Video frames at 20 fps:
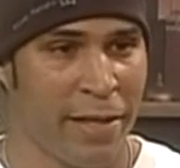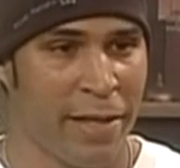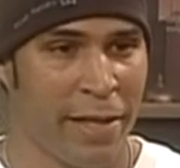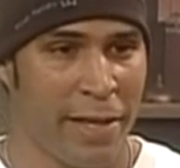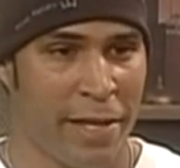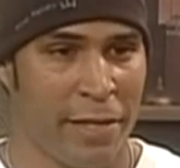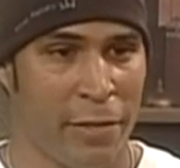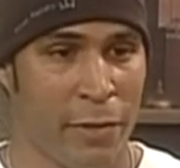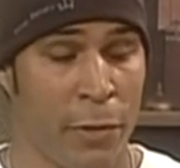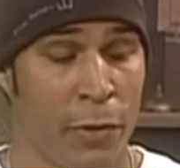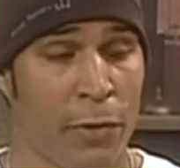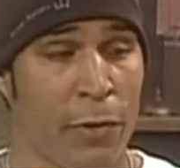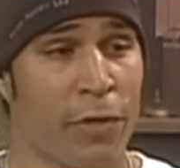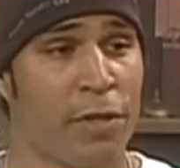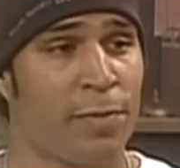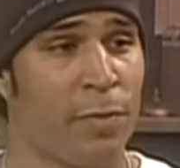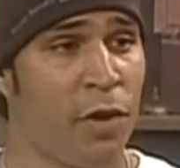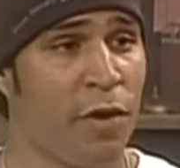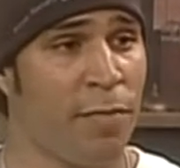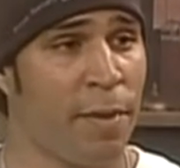and doing
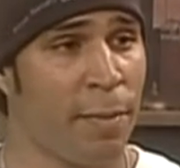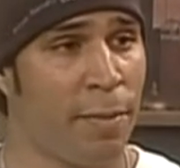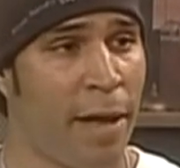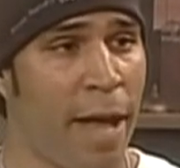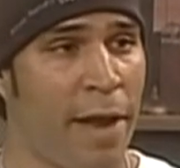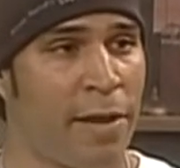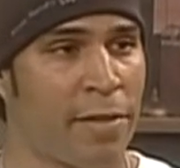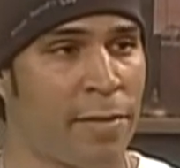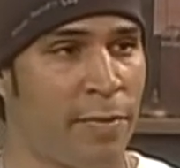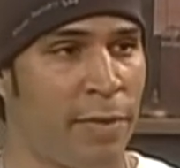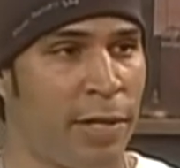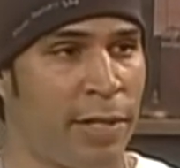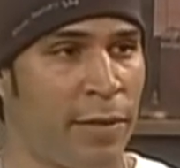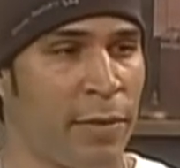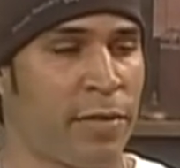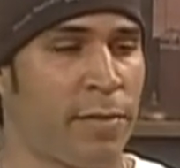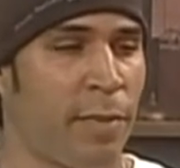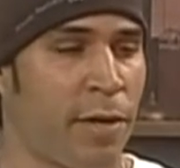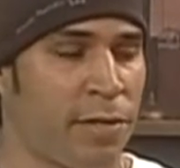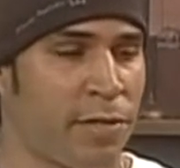those movement patterns bring
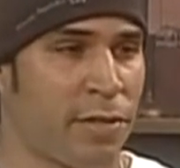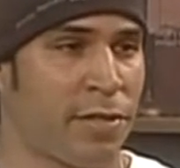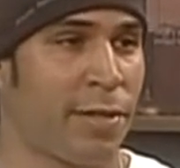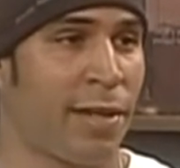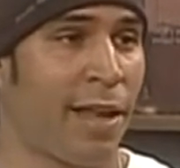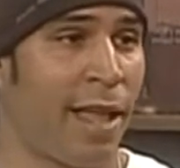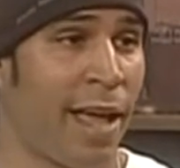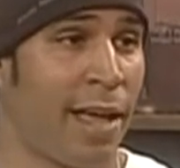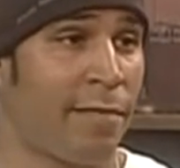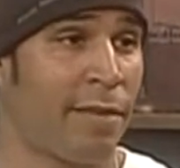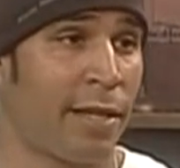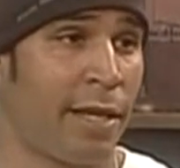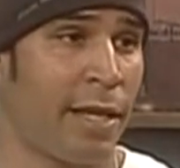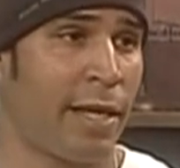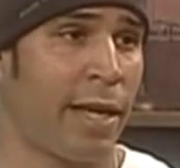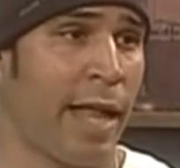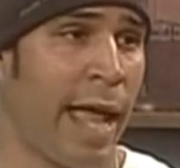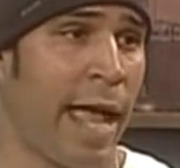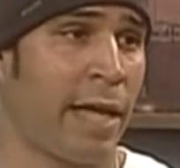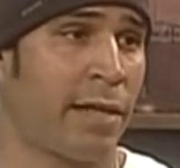those muscles alive again
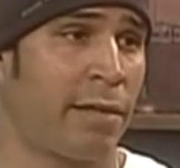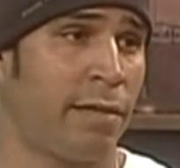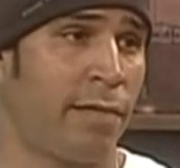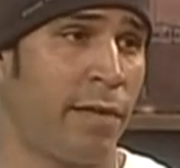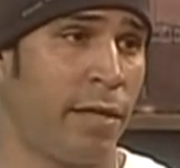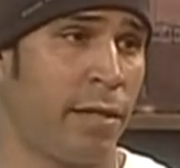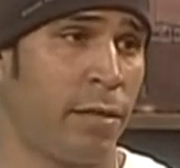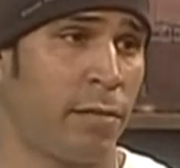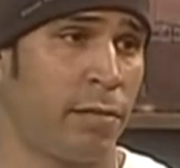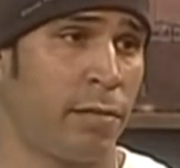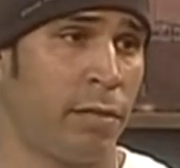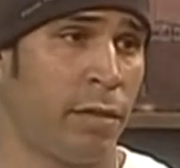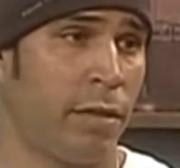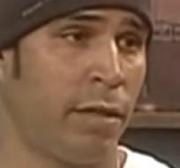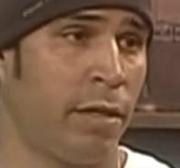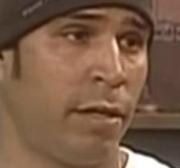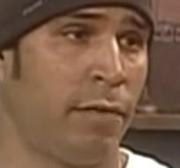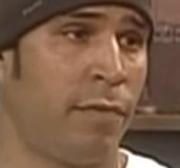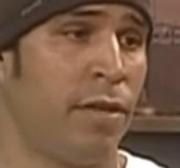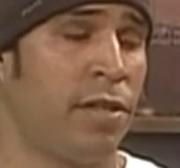and activate them.
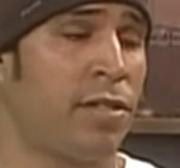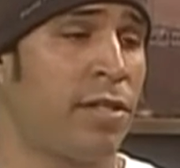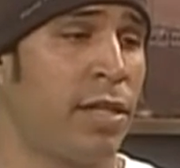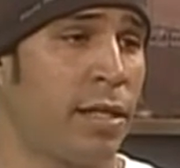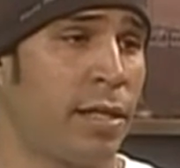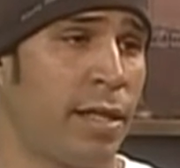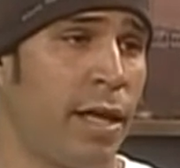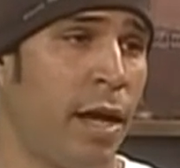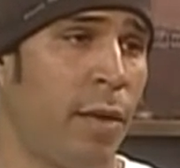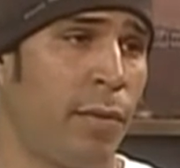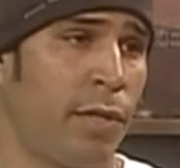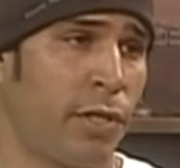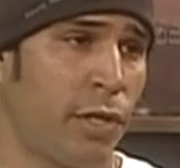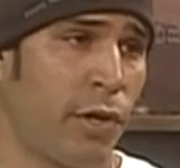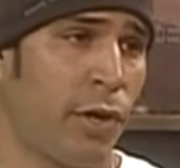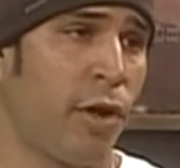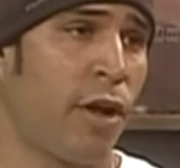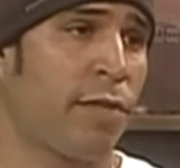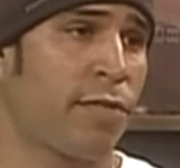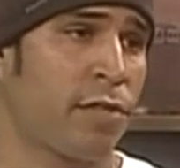If we sit down, we
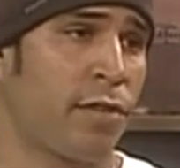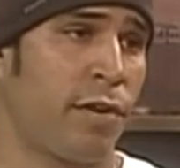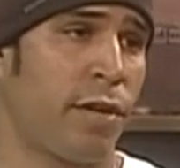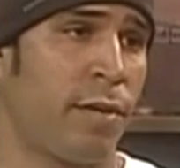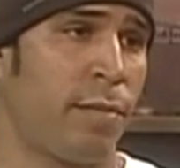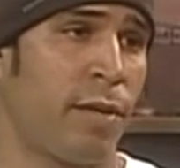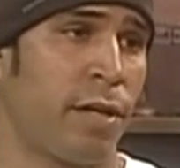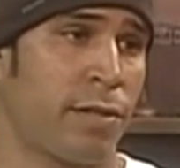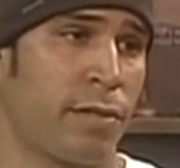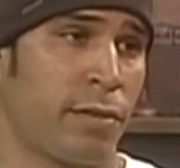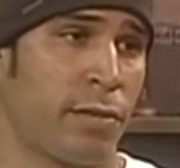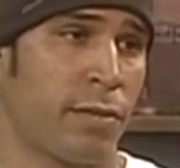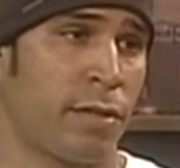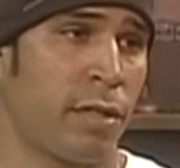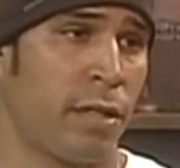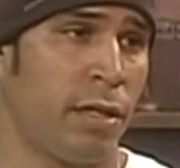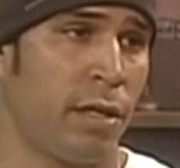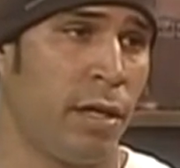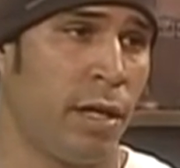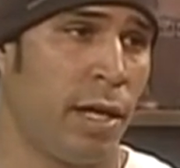turn off certain muscles,
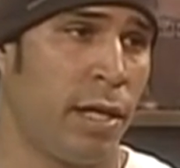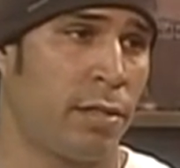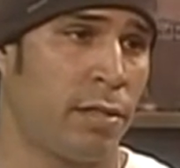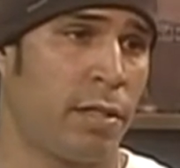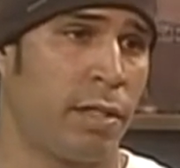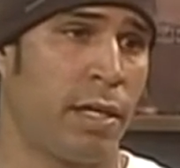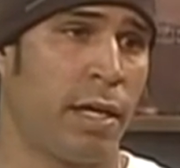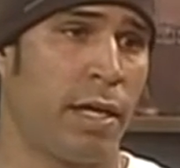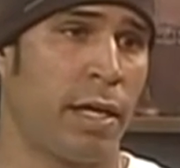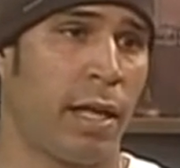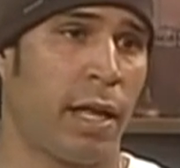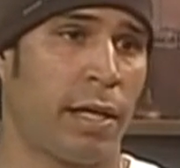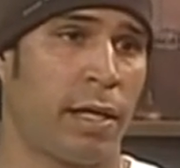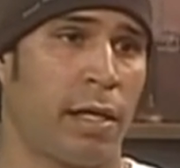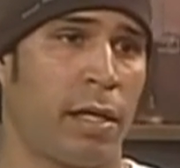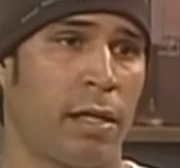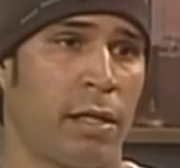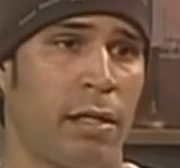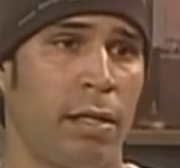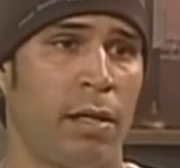hence you get like
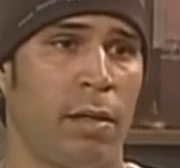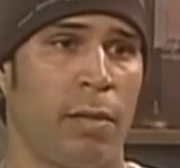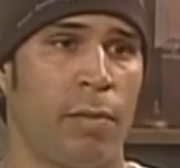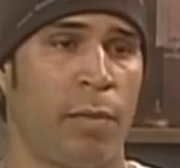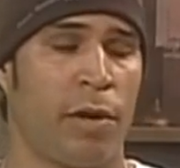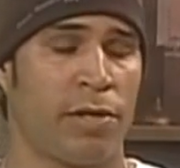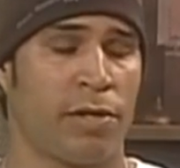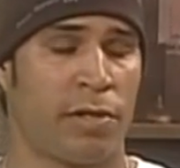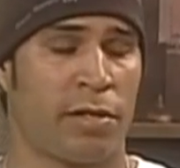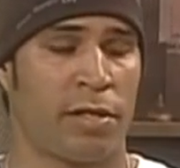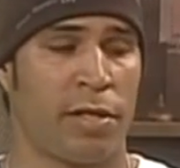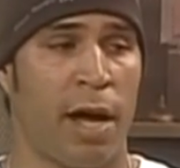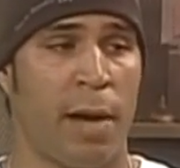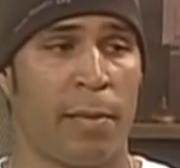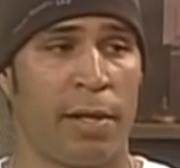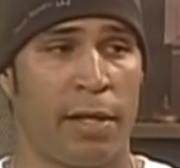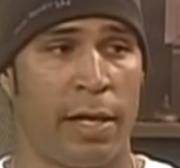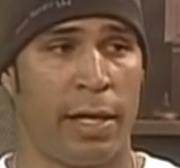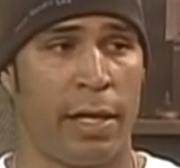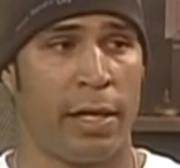muscles
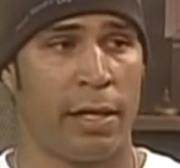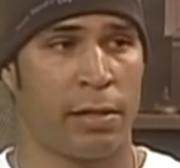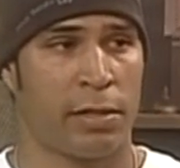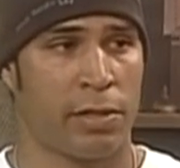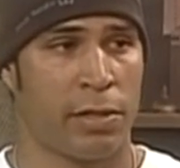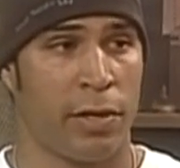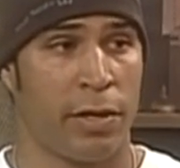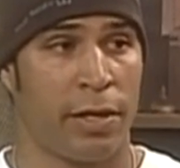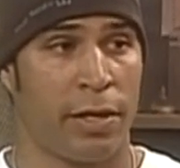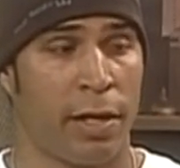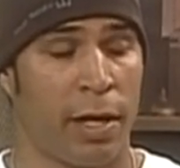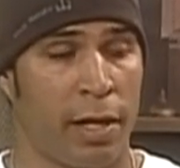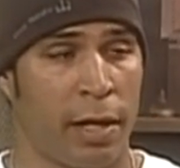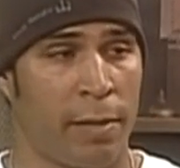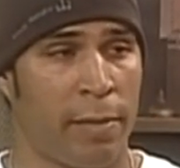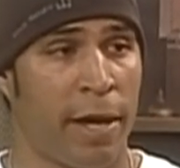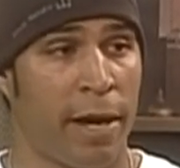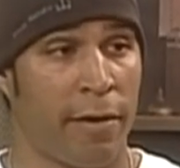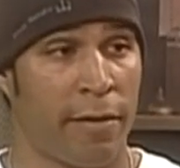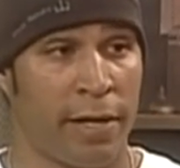dominating certain
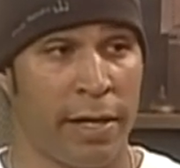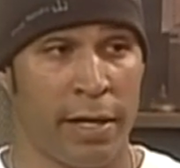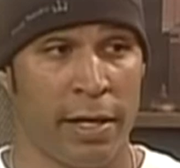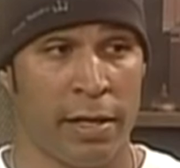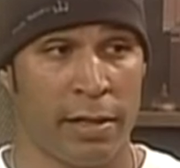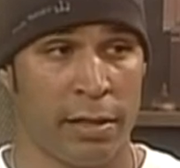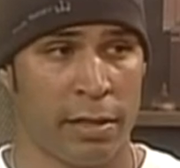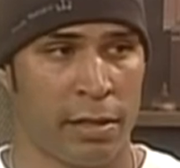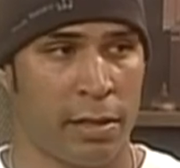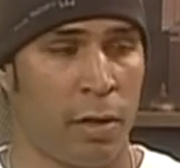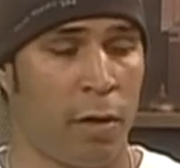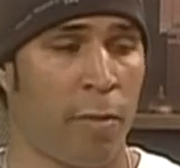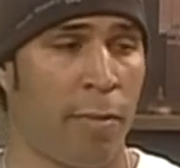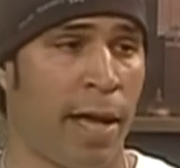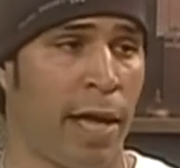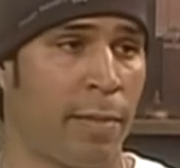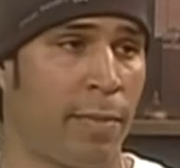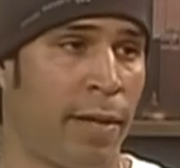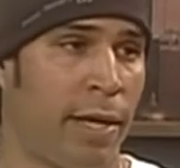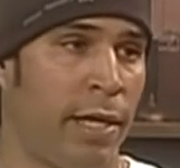areas, low
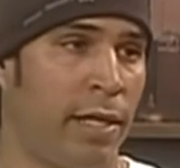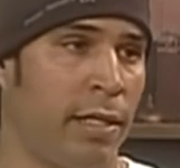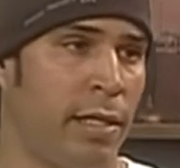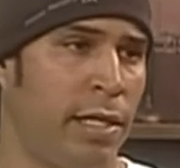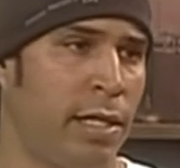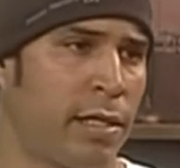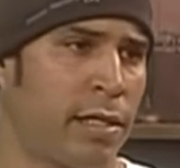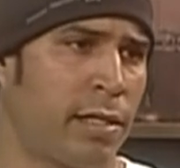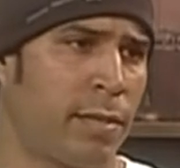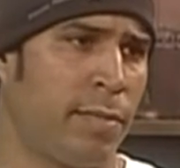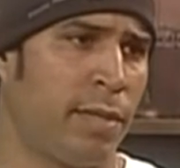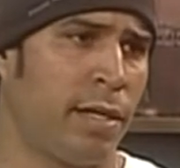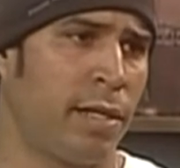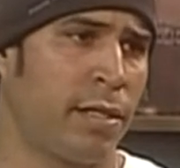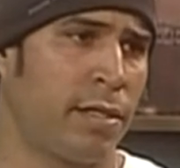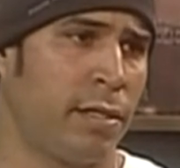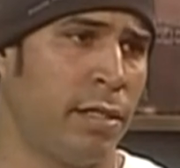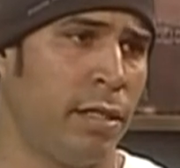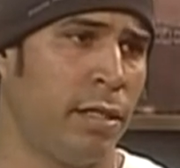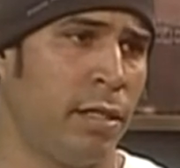back pain, knee
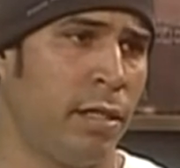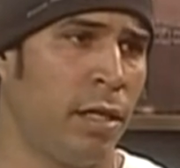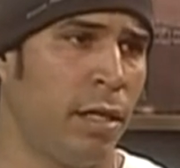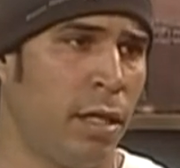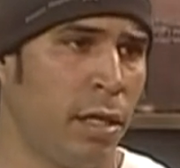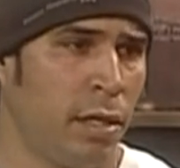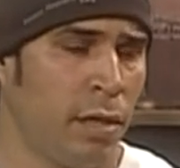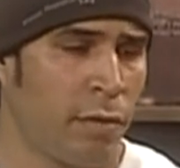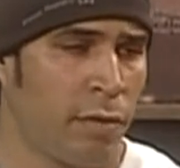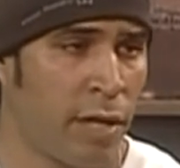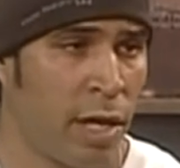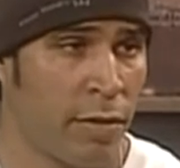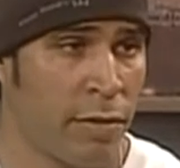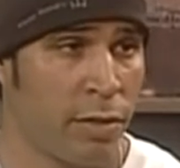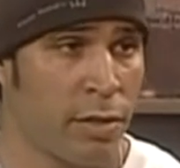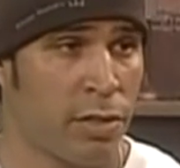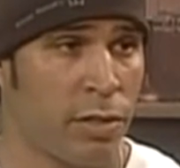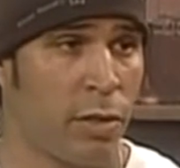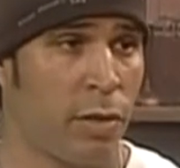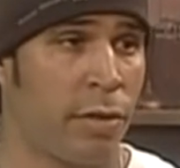instability,
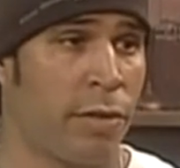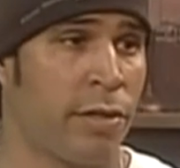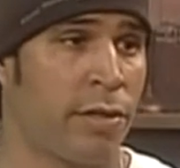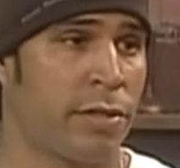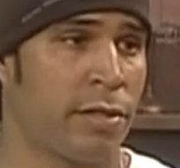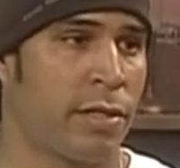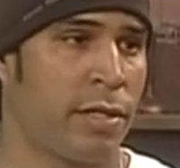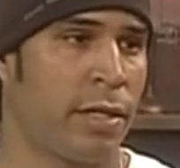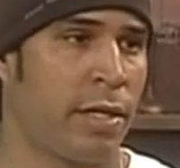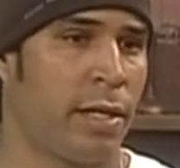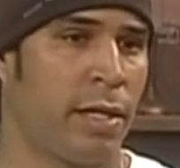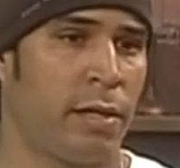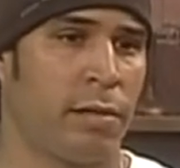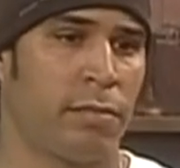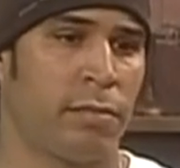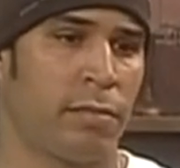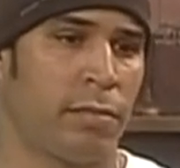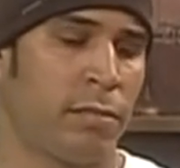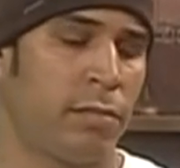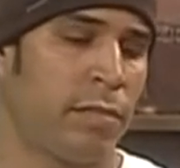rounded shoulders, and
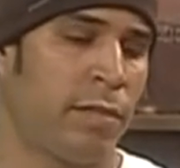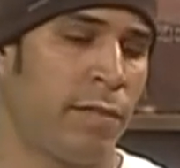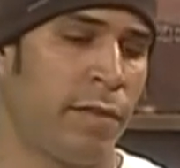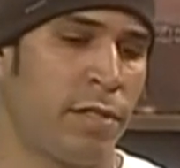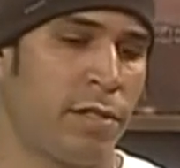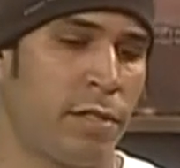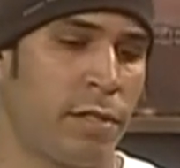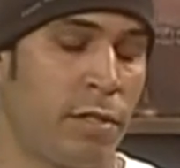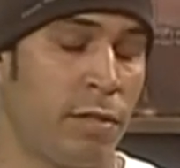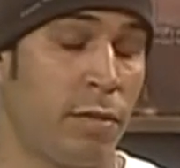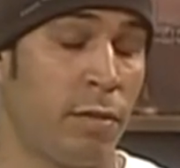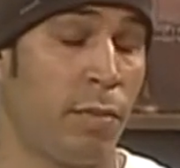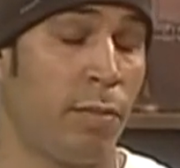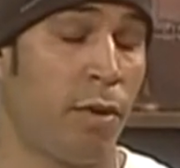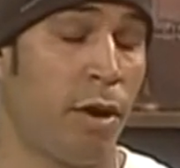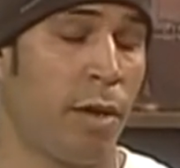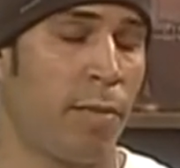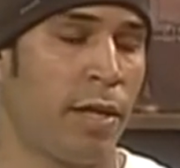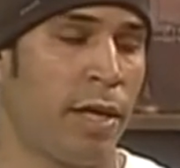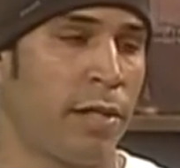eventually you
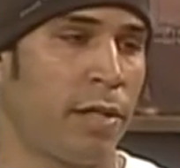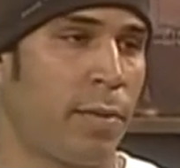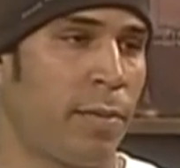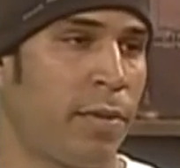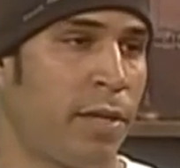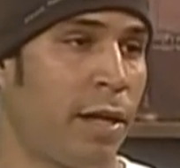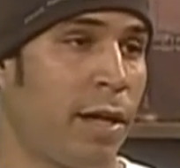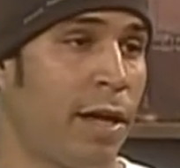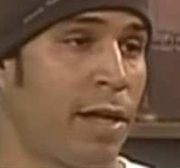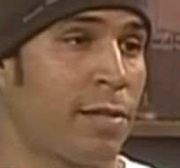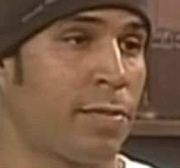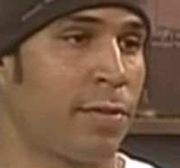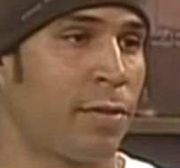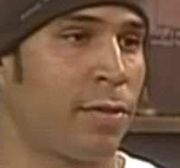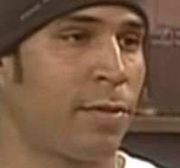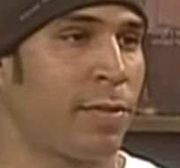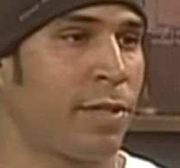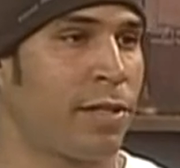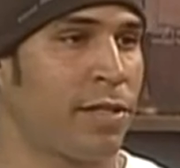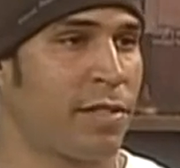probably end up in the
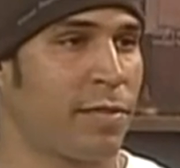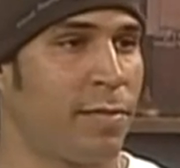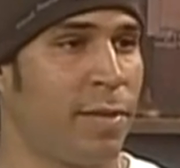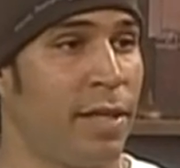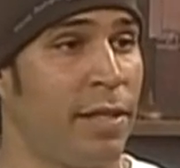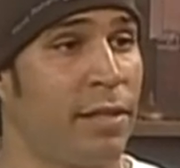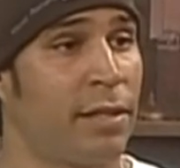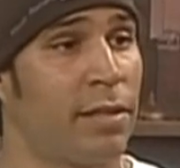hospital because of pain.